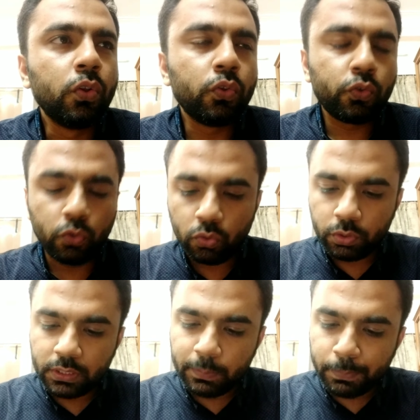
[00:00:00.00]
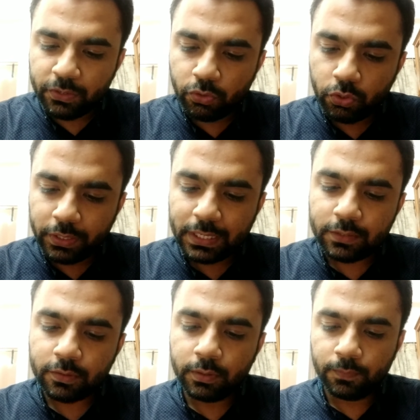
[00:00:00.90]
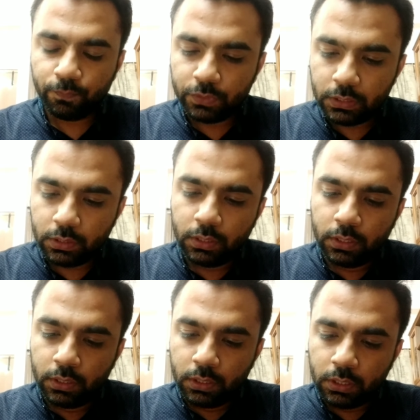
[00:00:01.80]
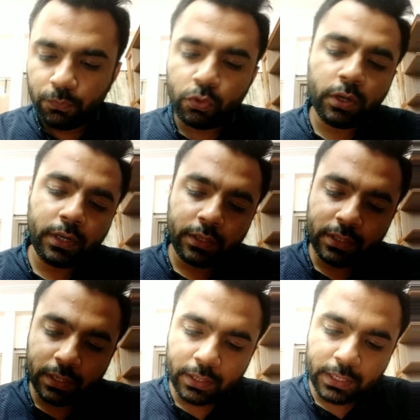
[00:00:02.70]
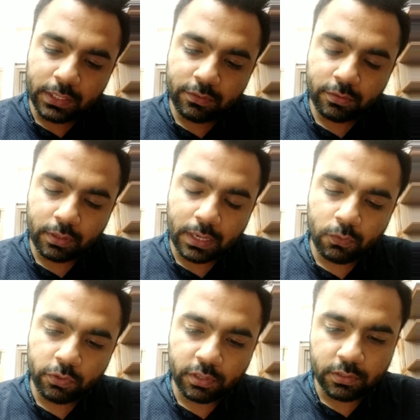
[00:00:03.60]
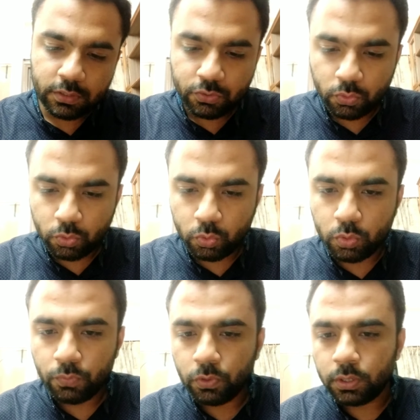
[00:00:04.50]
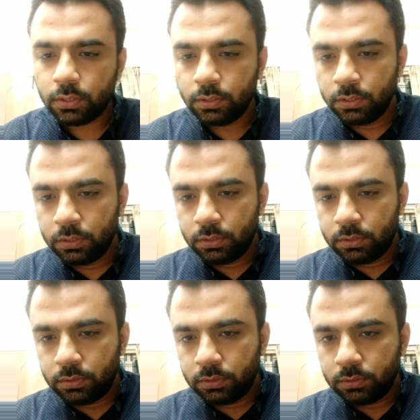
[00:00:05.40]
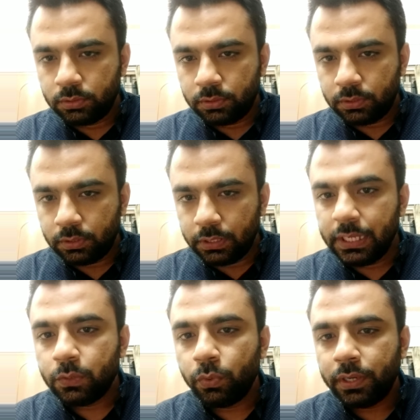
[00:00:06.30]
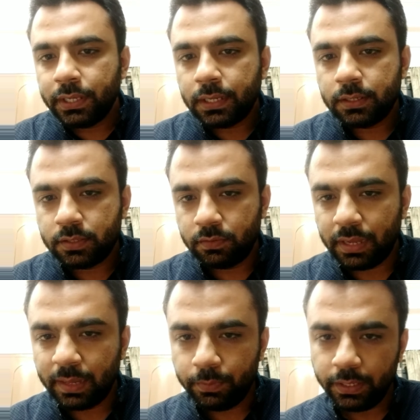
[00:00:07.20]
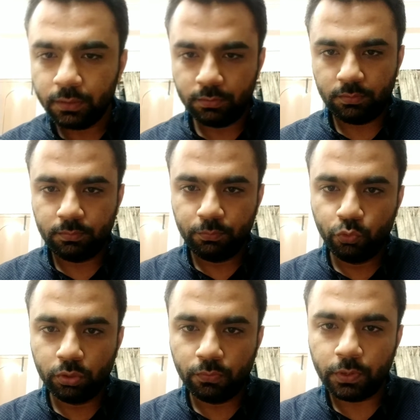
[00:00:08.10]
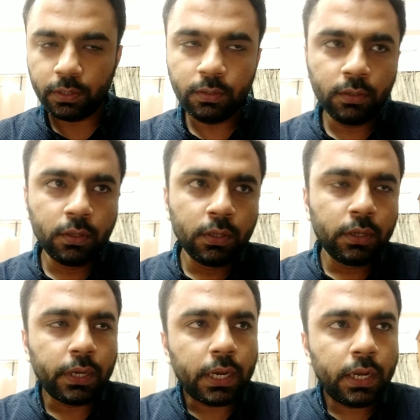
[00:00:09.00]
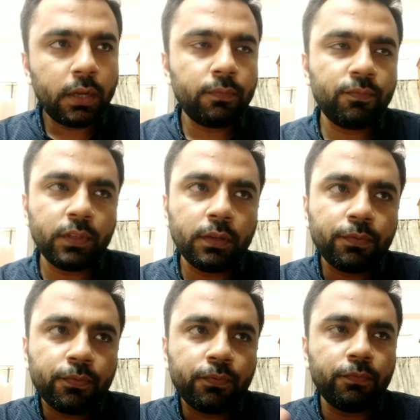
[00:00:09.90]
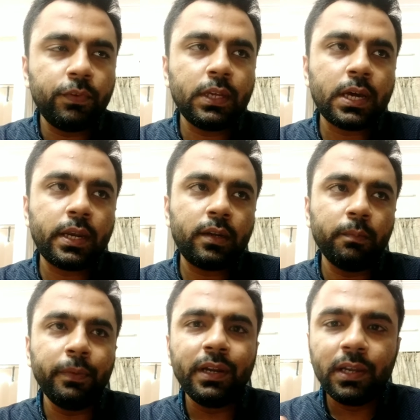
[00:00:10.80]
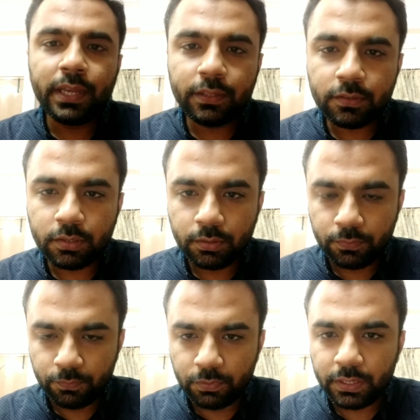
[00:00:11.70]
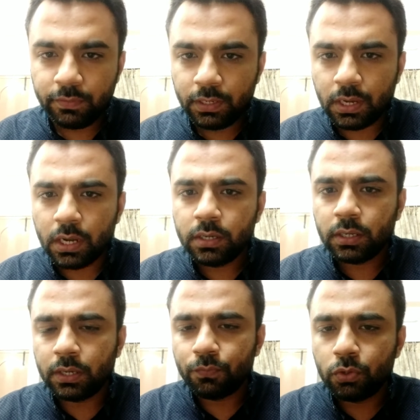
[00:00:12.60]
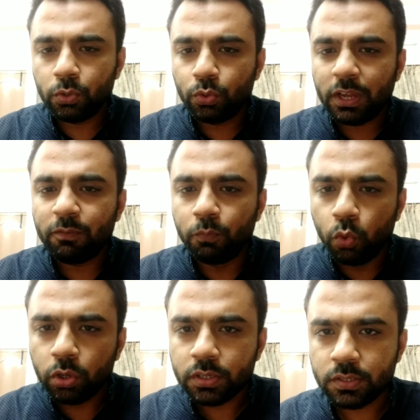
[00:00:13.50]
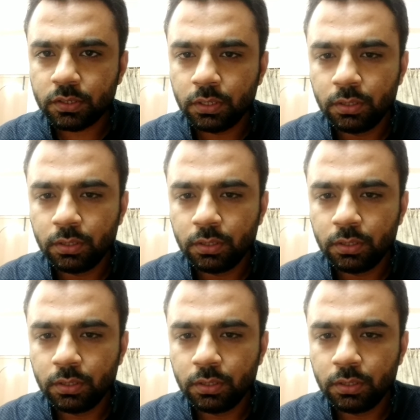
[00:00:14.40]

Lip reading: So depends on your age. If you are at a younger age, I would suggest you to go for a equity aggressive hybrid mutual fund. And if we are at a middle age where we can't afford to have more risk,